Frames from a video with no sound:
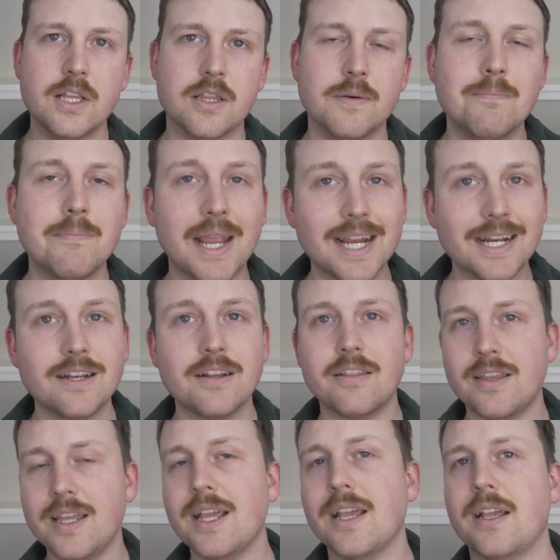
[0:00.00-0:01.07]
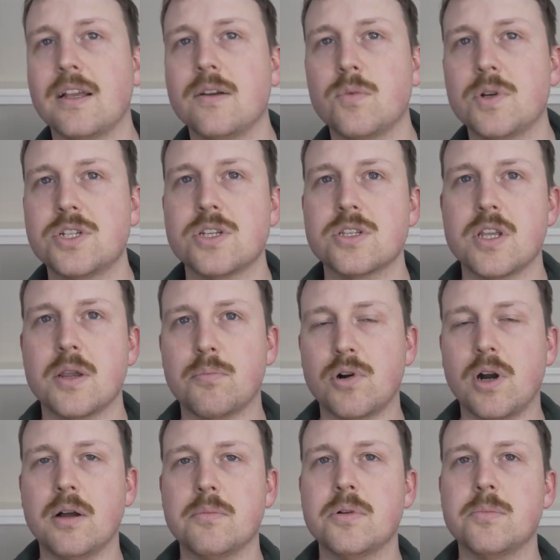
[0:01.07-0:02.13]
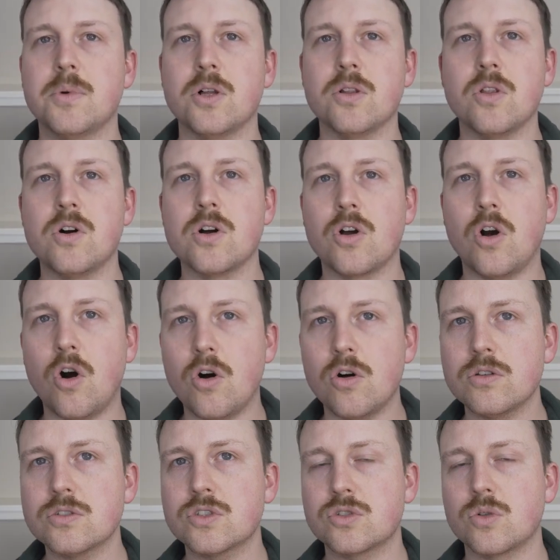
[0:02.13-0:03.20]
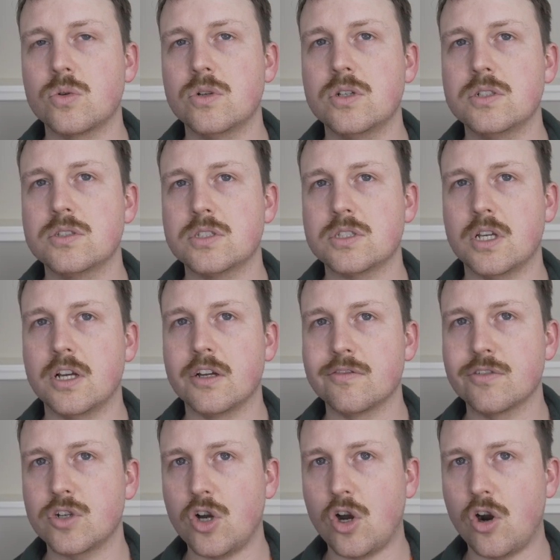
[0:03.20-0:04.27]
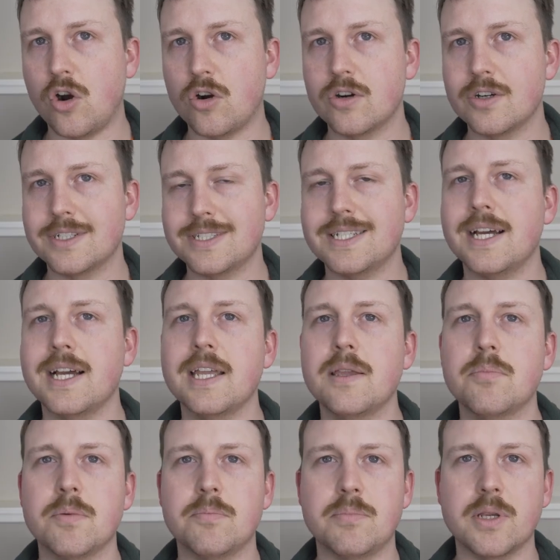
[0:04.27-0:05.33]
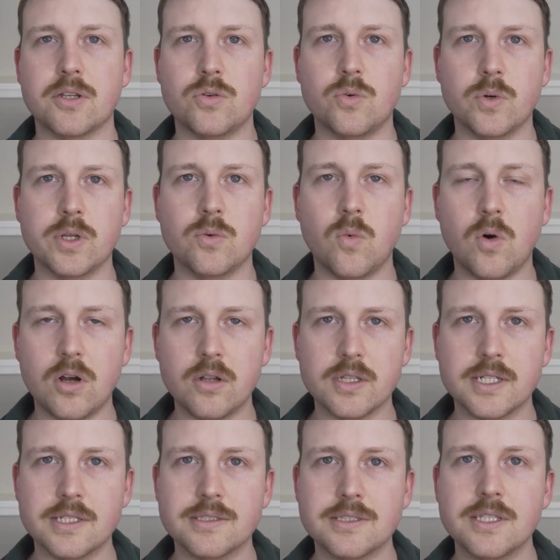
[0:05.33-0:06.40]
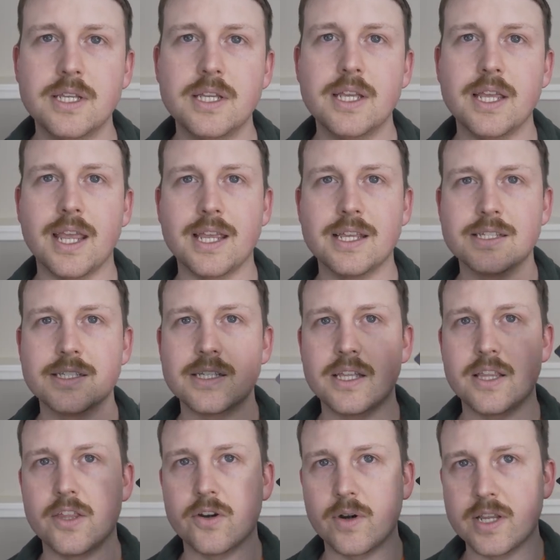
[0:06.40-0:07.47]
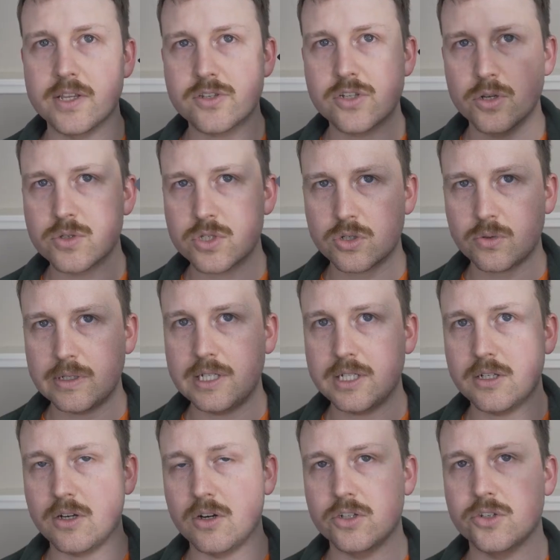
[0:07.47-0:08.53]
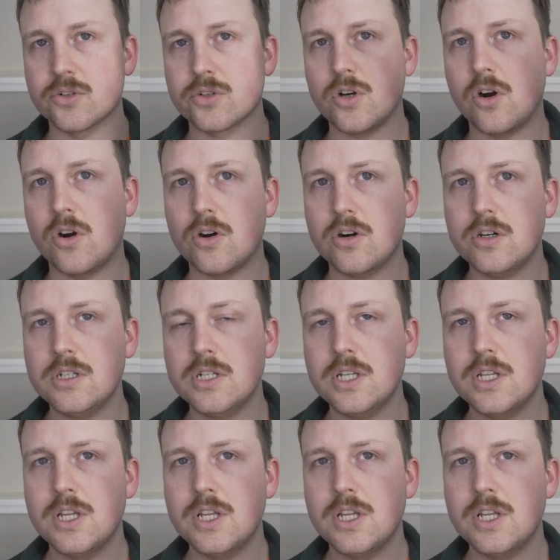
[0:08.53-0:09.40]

The main thing, which is a problem along all sorts of card-type Bitcoin wallets, is there is no screen on your card,